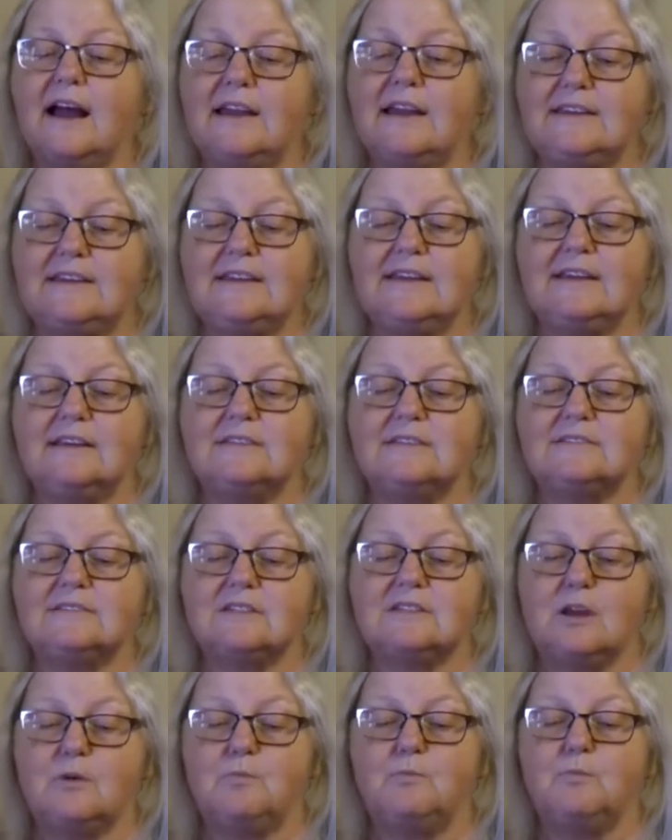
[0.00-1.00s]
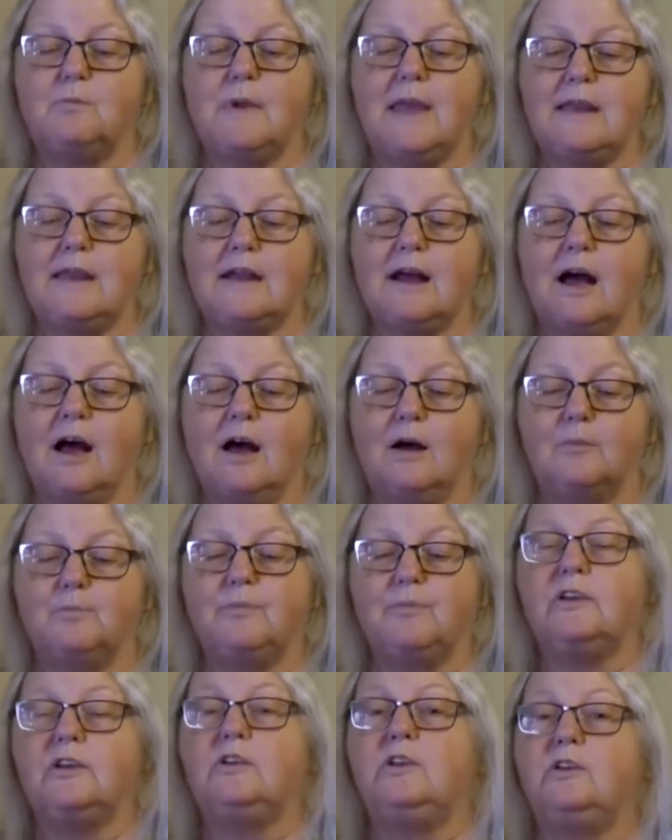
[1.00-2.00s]
ideas that make up
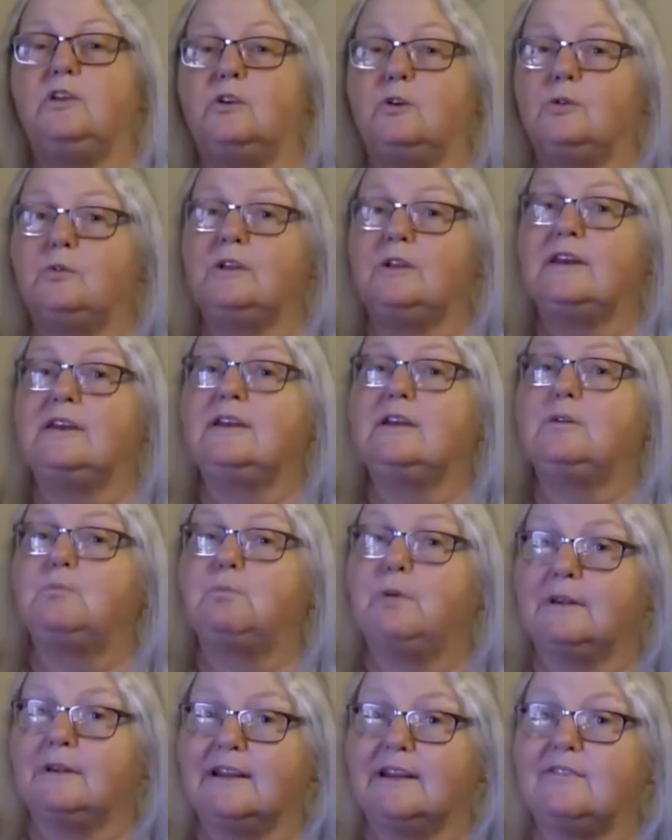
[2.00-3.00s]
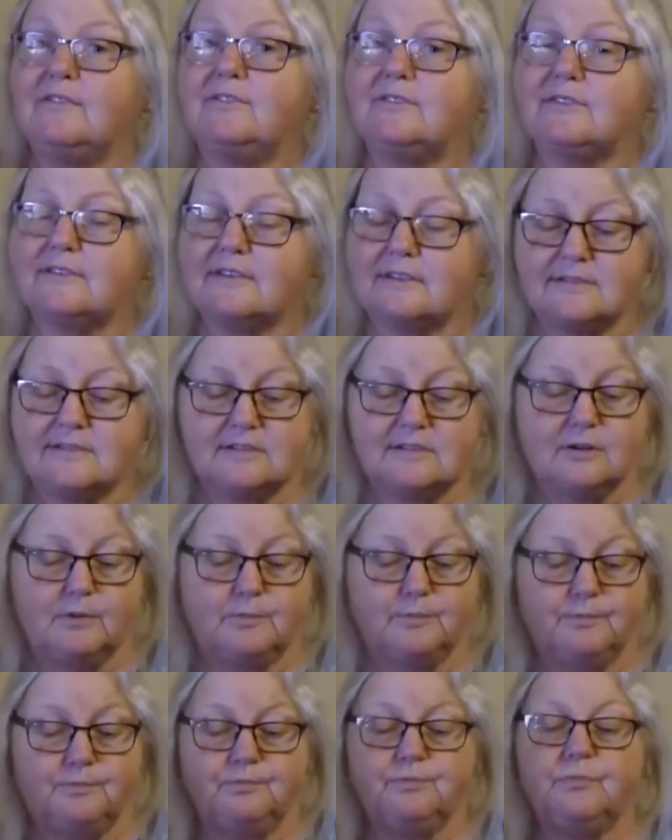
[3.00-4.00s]
the Unity belief system."
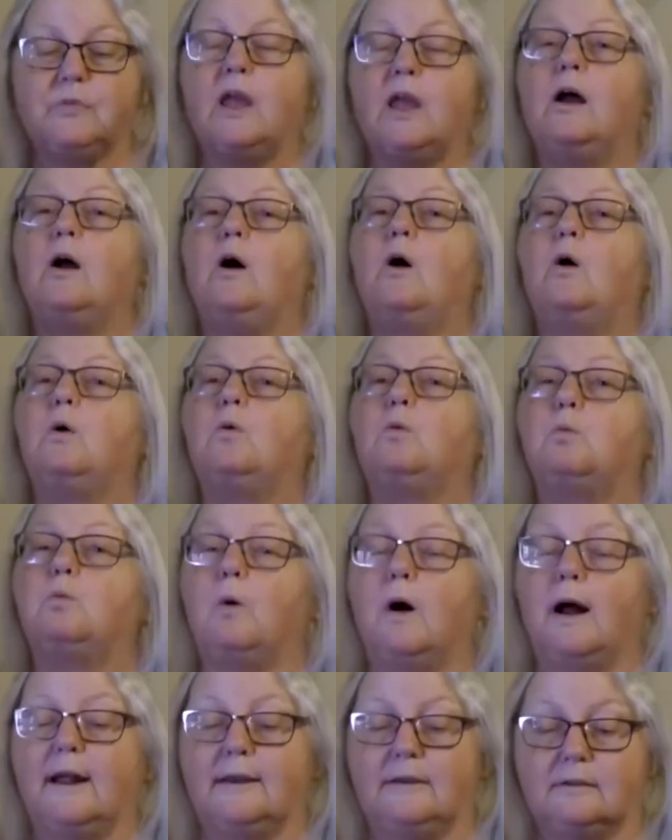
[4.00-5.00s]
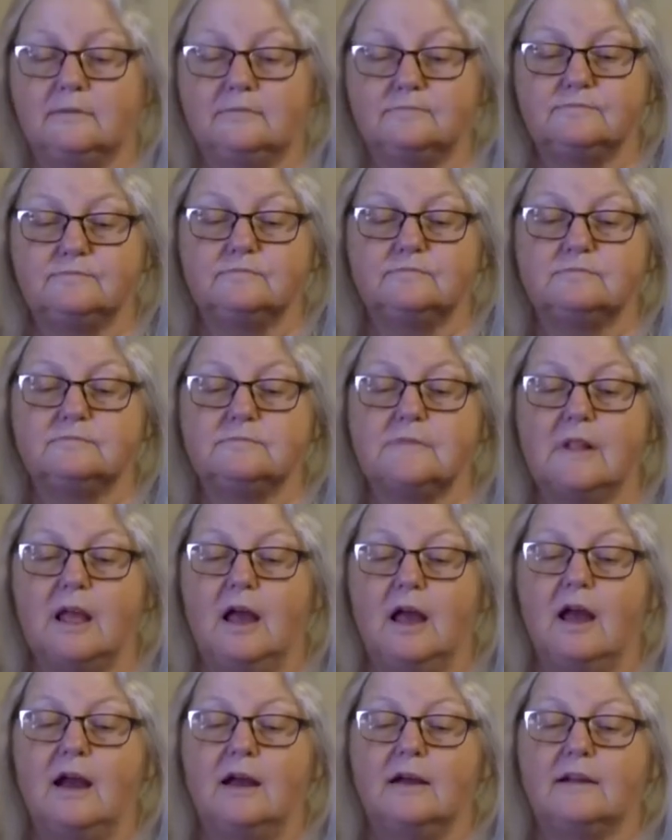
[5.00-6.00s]
1.
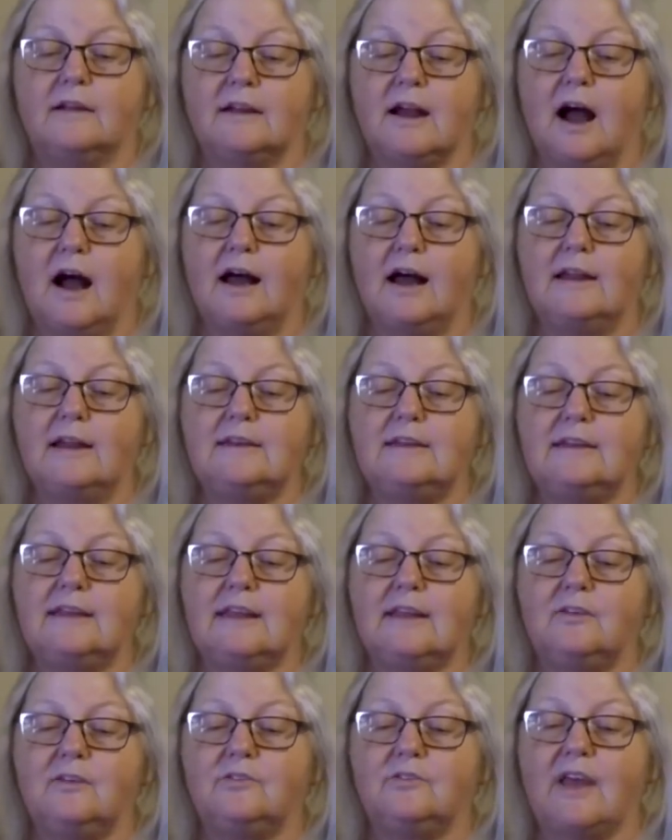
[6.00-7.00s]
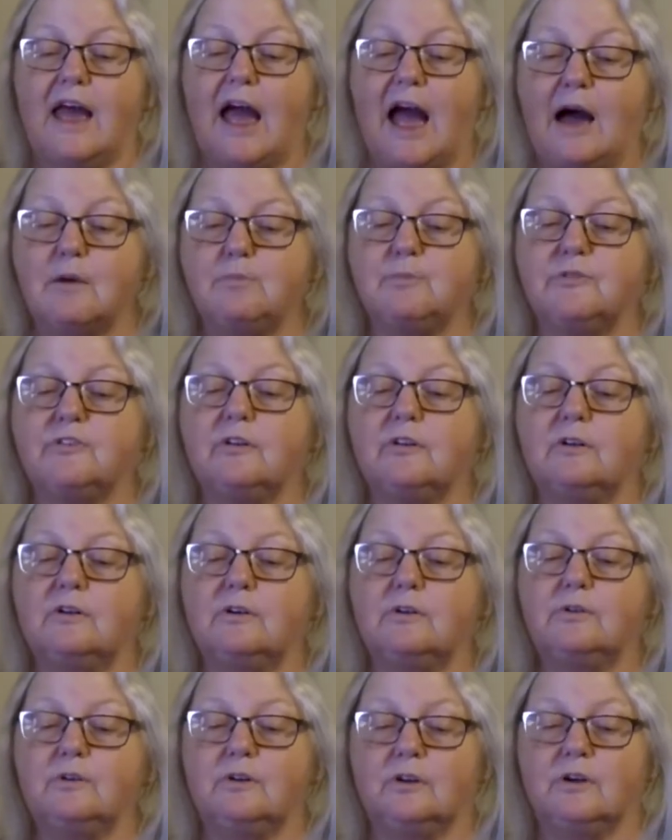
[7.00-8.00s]
God is
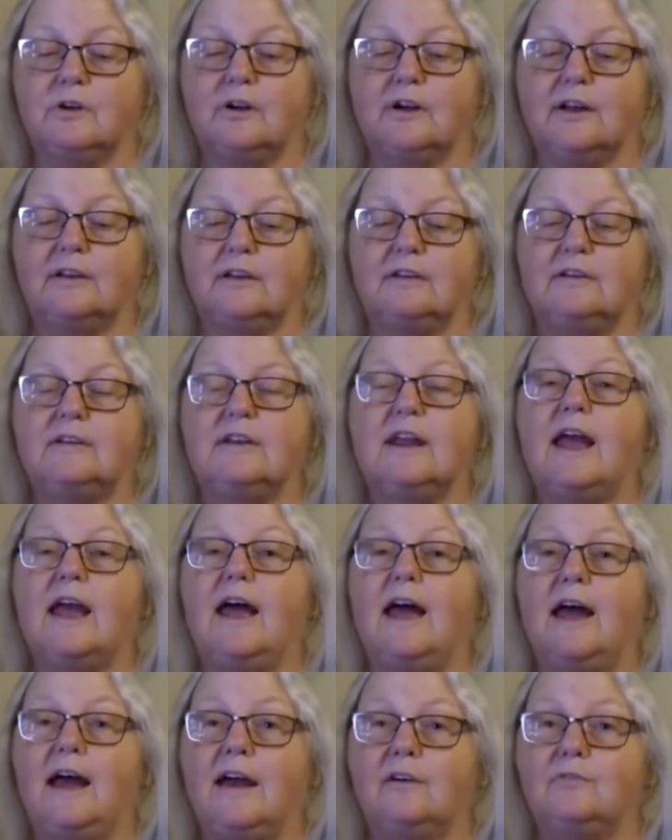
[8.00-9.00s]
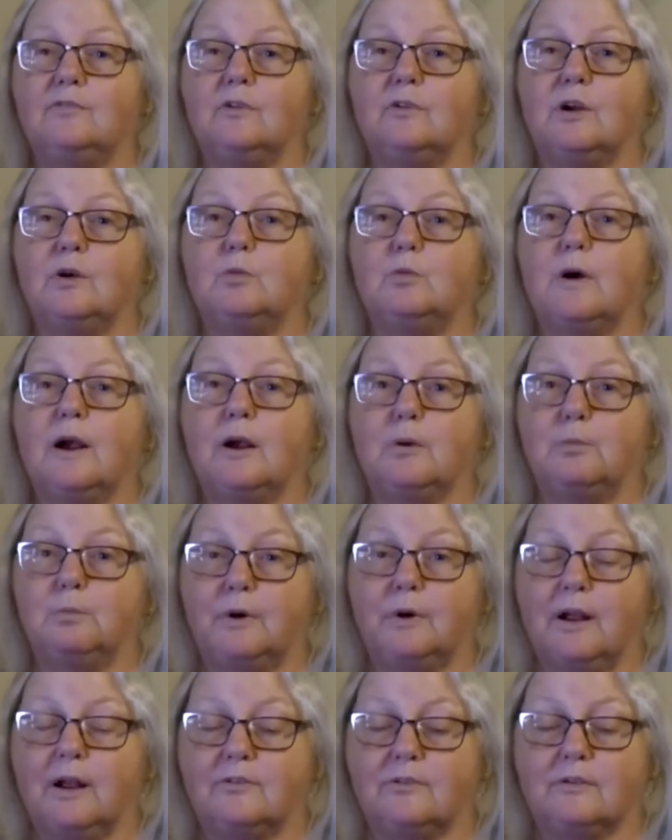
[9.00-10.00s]
absolute good, everywhere
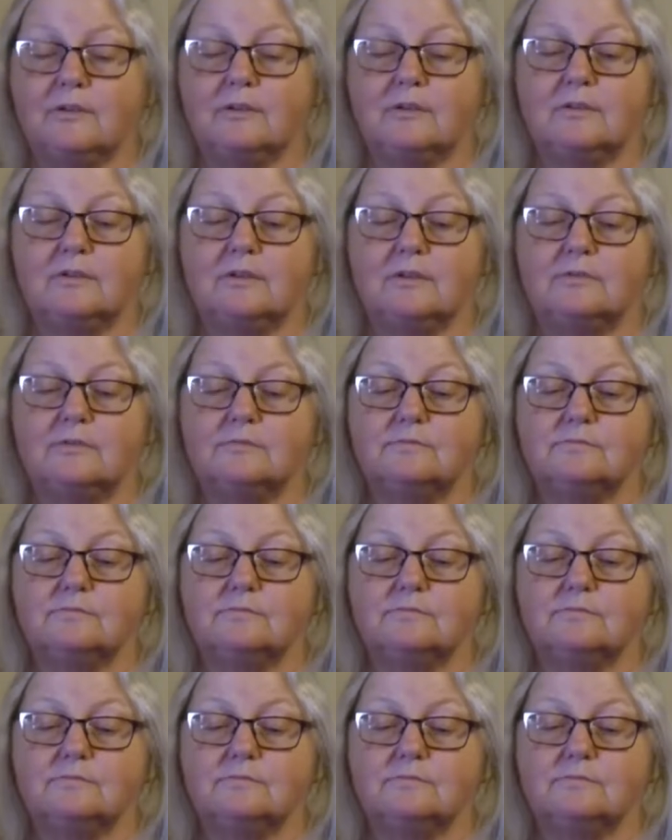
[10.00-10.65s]
present.